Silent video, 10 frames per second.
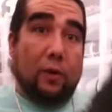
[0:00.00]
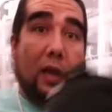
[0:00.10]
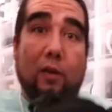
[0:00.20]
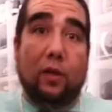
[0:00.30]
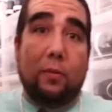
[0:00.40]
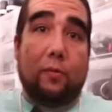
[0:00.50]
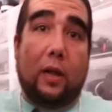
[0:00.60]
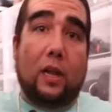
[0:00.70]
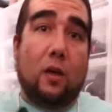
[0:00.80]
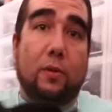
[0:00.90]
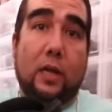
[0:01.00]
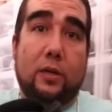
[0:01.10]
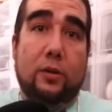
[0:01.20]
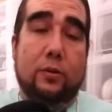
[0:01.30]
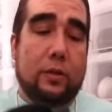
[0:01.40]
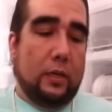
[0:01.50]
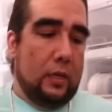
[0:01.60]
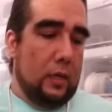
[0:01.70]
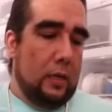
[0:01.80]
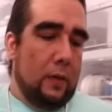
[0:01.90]
right here with me right now, but I don't.
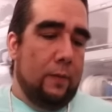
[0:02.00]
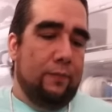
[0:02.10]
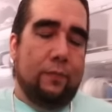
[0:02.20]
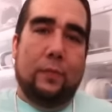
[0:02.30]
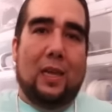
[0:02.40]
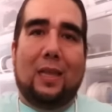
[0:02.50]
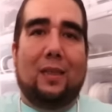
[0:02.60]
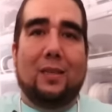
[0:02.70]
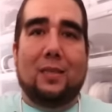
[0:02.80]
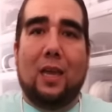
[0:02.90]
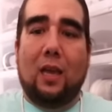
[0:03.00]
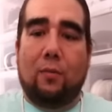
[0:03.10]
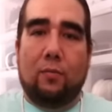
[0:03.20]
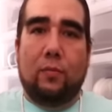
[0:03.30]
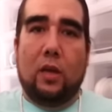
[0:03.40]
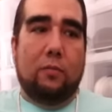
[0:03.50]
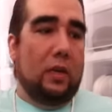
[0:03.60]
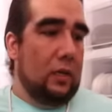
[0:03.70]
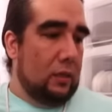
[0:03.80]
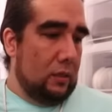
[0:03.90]
and they're the same. I
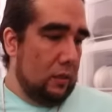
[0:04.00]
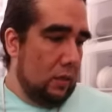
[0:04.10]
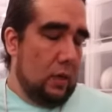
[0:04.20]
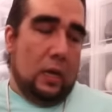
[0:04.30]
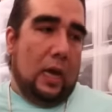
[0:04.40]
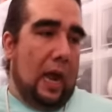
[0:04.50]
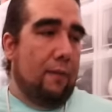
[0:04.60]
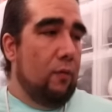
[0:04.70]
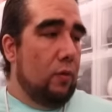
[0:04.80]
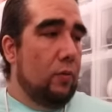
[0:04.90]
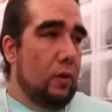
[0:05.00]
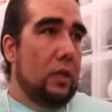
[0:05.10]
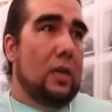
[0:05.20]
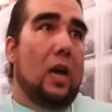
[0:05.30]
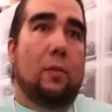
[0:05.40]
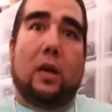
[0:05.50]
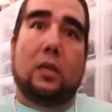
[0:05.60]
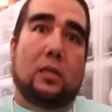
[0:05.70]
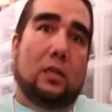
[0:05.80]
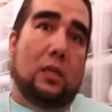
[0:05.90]
mean, it's, everyone want to talk about
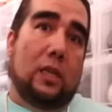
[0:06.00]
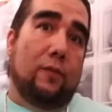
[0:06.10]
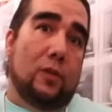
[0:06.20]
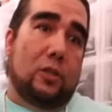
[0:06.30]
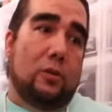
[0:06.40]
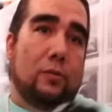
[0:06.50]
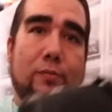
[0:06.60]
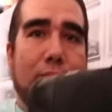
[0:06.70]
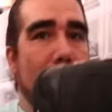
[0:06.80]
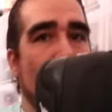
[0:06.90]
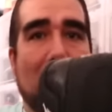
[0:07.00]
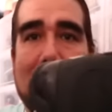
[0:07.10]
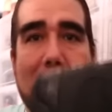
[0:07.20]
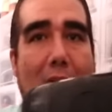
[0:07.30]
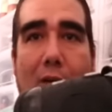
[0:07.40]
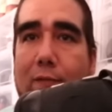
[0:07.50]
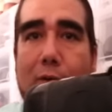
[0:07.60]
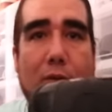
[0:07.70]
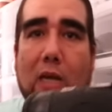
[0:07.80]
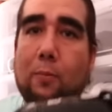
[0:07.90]
it's such a different shoe. It's not,
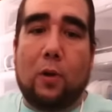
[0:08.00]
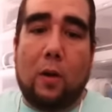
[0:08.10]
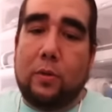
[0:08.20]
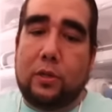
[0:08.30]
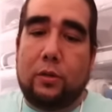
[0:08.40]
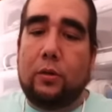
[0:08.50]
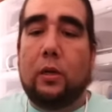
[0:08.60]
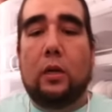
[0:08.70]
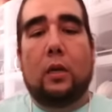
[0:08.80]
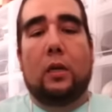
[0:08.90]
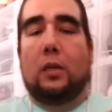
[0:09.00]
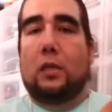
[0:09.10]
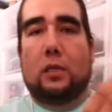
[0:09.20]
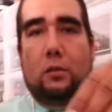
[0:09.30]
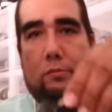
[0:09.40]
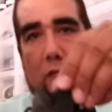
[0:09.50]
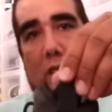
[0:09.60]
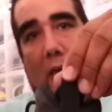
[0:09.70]
folks, I promise you. Just, just